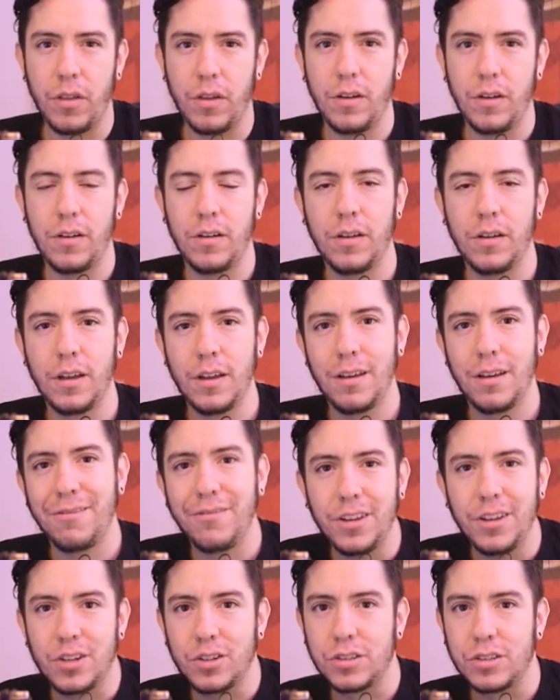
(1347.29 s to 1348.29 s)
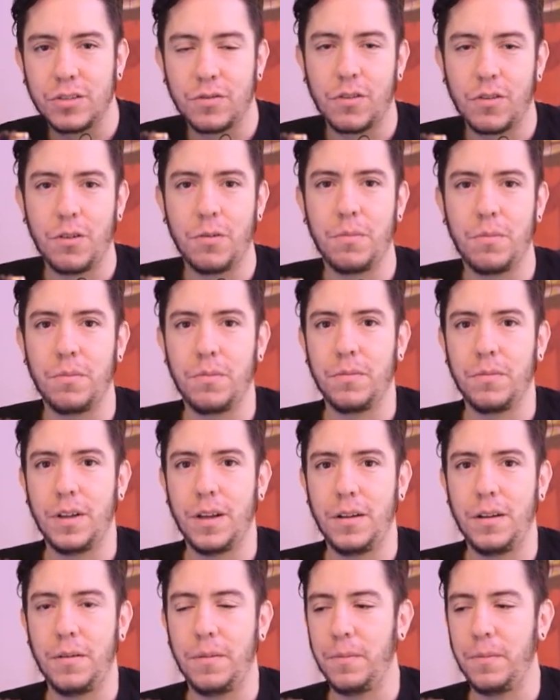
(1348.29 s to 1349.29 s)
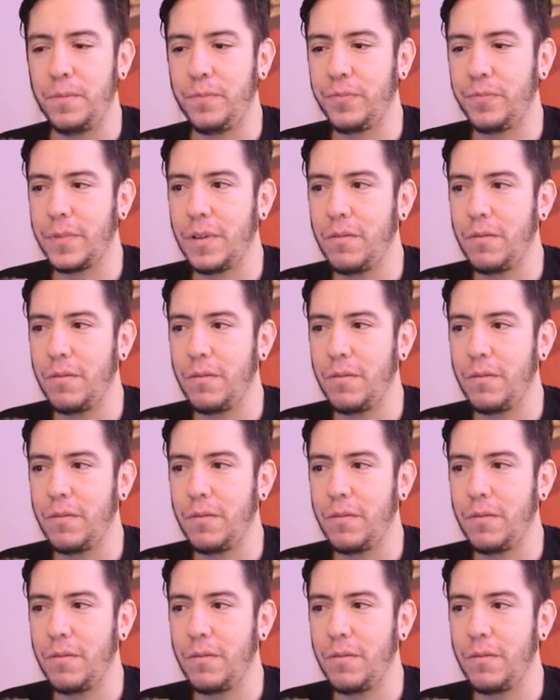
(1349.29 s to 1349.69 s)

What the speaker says: the features from